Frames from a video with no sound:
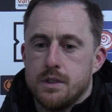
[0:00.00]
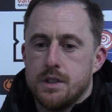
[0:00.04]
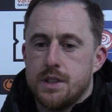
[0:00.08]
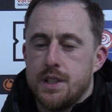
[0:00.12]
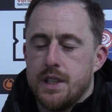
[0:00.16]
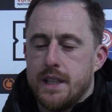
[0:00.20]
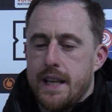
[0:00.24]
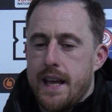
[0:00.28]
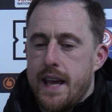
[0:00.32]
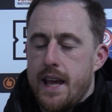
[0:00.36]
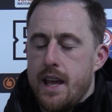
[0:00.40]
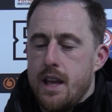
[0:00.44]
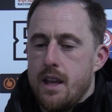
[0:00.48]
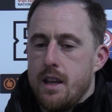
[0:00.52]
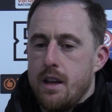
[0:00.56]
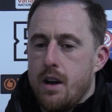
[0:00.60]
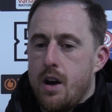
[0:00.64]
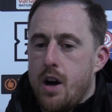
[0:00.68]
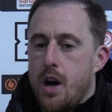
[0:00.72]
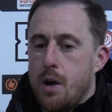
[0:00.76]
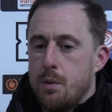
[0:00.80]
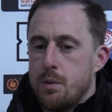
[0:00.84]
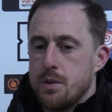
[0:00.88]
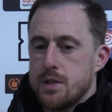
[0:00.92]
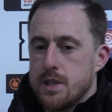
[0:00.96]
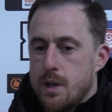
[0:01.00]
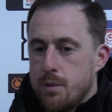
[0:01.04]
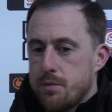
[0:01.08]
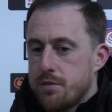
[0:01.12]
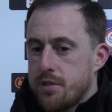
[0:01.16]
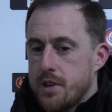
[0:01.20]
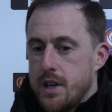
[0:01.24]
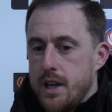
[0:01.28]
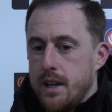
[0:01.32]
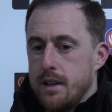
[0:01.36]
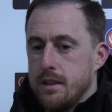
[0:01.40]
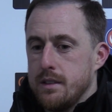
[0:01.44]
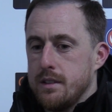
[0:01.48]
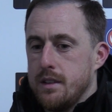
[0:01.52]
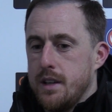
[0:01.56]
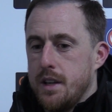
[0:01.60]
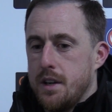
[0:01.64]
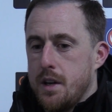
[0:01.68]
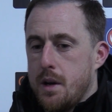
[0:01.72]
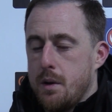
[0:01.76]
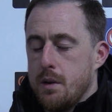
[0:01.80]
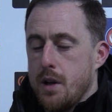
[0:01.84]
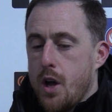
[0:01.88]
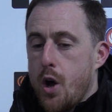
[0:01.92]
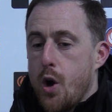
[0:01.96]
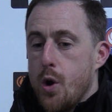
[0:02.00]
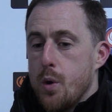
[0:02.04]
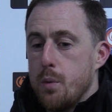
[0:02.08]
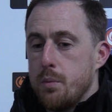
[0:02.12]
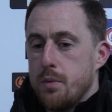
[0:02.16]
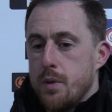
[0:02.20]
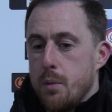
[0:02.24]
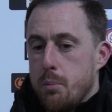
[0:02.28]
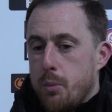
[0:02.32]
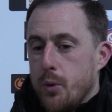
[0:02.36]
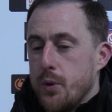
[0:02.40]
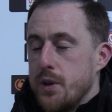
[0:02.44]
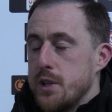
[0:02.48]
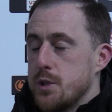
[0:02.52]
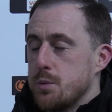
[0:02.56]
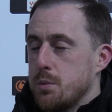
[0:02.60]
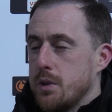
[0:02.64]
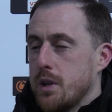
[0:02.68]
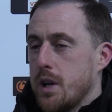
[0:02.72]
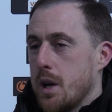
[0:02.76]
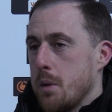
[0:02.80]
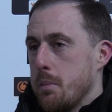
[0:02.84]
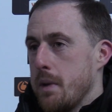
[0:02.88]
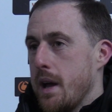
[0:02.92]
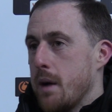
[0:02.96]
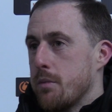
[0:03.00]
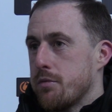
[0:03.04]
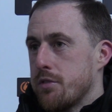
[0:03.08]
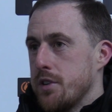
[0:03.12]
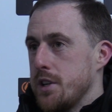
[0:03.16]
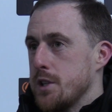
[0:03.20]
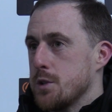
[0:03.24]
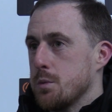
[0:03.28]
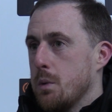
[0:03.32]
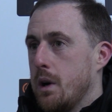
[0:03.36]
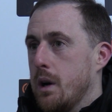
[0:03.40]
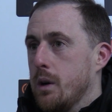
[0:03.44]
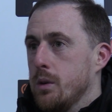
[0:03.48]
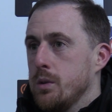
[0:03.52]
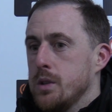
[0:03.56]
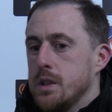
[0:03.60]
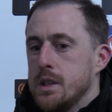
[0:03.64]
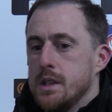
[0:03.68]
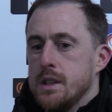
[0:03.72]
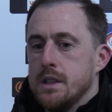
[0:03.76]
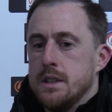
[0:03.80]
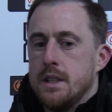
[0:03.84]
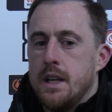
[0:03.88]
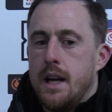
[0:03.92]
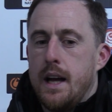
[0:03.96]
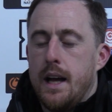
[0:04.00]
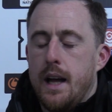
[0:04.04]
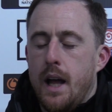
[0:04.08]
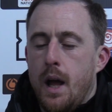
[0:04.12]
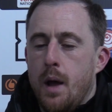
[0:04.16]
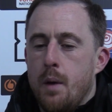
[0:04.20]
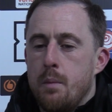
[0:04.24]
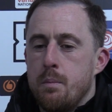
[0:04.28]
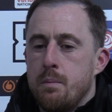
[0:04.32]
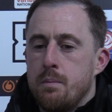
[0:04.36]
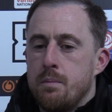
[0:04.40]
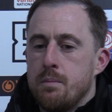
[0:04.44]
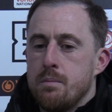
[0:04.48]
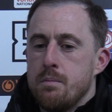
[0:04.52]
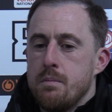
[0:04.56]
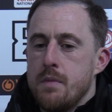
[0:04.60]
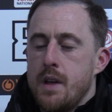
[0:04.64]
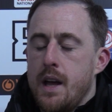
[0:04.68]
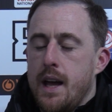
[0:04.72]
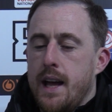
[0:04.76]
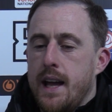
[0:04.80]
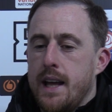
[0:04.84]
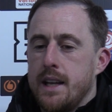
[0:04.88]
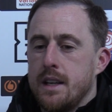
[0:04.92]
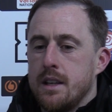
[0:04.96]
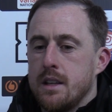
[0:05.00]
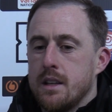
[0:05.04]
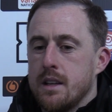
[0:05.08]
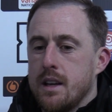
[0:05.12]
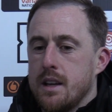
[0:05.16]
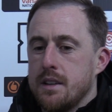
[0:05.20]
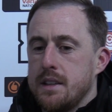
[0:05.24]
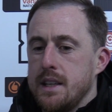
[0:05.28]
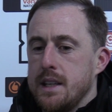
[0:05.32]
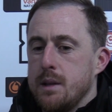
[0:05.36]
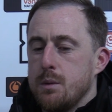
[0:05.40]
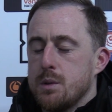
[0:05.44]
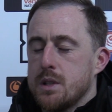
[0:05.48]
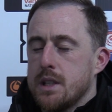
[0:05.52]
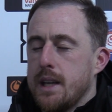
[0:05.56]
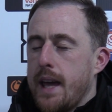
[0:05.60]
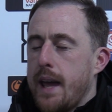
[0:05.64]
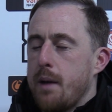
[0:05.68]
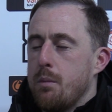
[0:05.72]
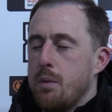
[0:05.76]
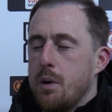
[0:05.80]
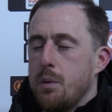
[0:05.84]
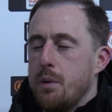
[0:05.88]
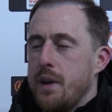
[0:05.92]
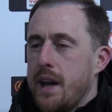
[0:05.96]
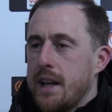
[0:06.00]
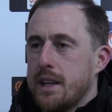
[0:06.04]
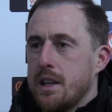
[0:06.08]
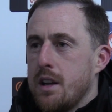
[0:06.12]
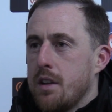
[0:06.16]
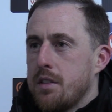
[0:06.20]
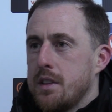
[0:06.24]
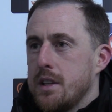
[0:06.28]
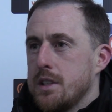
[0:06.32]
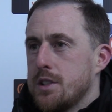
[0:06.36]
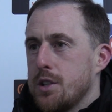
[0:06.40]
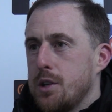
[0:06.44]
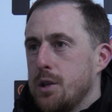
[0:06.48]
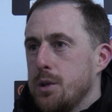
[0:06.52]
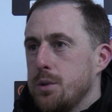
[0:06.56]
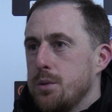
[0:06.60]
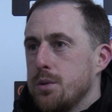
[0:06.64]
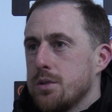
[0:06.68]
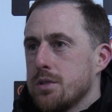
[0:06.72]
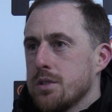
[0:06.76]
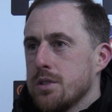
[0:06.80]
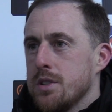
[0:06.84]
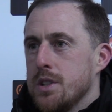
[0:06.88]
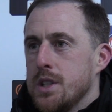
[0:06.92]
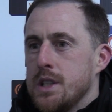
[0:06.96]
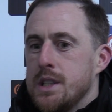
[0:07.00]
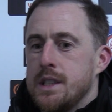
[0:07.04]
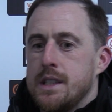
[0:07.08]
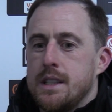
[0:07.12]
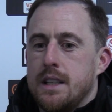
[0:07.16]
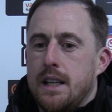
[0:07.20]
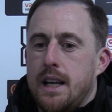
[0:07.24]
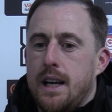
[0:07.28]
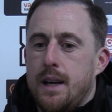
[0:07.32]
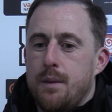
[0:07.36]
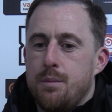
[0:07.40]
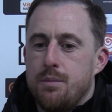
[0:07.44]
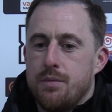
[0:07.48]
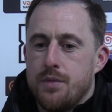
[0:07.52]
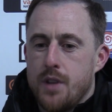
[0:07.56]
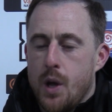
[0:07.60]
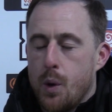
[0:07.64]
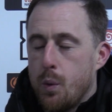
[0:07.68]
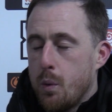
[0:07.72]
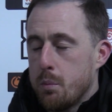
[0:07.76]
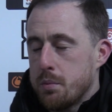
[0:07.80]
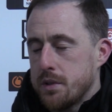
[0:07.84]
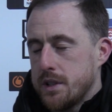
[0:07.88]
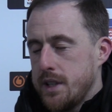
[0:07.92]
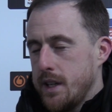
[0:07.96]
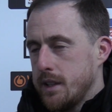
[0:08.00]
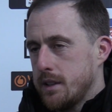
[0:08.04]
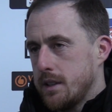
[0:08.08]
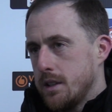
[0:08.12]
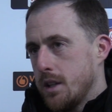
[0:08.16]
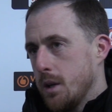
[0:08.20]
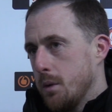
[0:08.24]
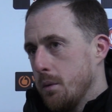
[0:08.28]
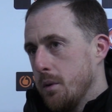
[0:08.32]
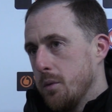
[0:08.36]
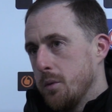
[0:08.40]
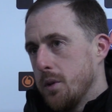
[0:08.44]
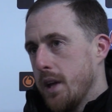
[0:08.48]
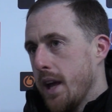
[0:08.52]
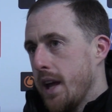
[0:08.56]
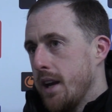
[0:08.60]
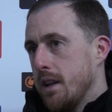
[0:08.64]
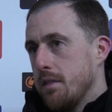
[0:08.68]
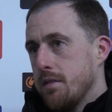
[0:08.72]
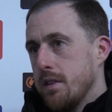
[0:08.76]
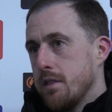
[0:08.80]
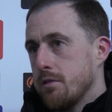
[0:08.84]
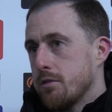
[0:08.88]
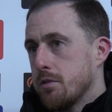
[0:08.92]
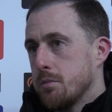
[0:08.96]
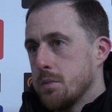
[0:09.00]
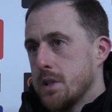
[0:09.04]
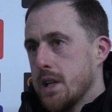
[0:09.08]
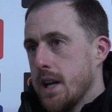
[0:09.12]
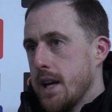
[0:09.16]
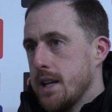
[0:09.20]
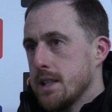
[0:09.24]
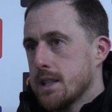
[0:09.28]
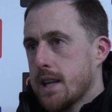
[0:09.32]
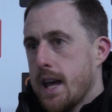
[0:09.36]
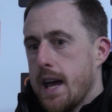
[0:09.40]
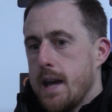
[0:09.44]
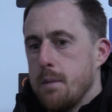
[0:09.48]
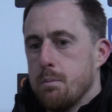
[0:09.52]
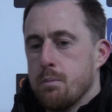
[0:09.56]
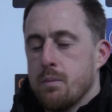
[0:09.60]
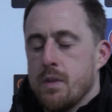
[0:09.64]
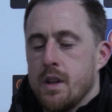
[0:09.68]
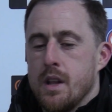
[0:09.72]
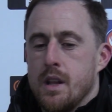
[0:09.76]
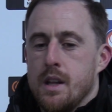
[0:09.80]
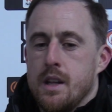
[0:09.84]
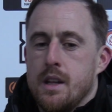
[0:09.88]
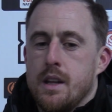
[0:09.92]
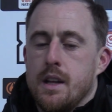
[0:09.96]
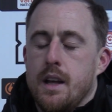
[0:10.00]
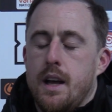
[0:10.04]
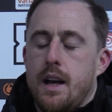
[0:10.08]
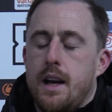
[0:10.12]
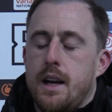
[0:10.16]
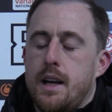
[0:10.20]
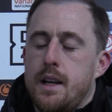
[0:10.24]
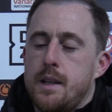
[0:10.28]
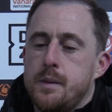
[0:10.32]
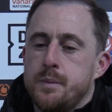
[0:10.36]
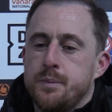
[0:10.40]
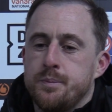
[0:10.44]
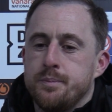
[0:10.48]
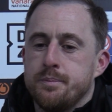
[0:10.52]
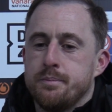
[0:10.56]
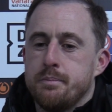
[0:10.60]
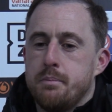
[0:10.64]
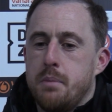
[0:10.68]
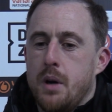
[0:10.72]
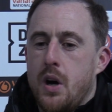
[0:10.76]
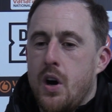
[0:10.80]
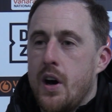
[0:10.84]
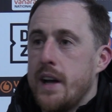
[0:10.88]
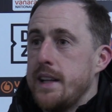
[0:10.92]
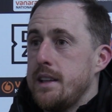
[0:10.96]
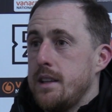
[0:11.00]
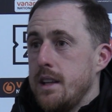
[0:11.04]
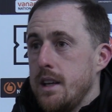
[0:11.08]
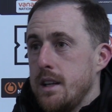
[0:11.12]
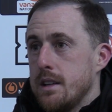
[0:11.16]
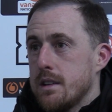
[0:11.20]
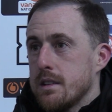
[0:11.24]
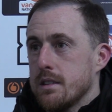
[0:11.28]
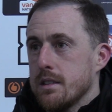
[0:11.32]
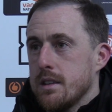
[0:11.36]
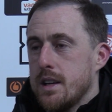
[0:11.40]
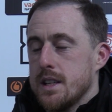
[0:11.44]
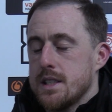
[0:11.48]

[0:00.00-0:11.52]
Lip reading: Today I was up for it, and I hope the boys were going to be up for it as well. And I think it was a game where we had nothing to lose. No one predicted that we would get anything from today's game. But I did.